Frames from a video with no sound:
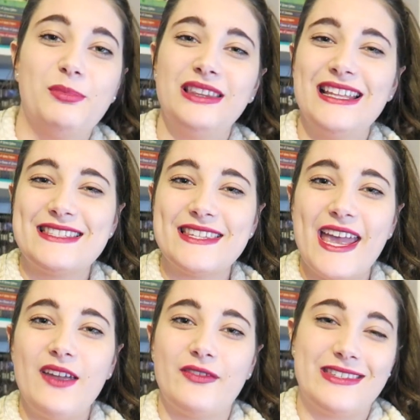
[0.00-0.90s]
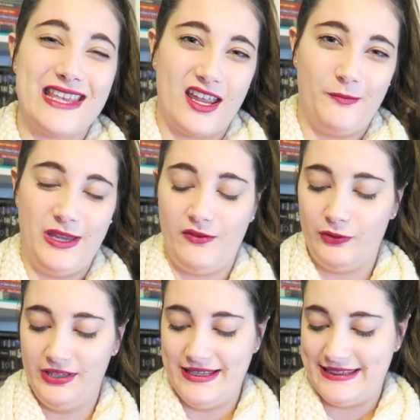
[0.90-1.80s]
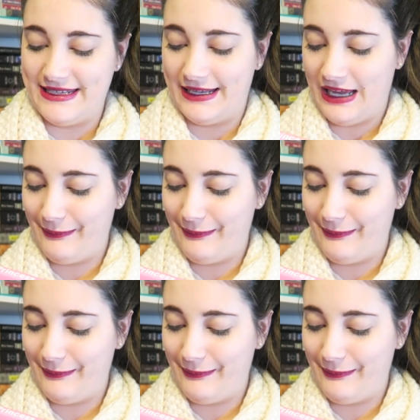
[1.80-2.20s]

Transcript: But let's say, for the sake of being realistic,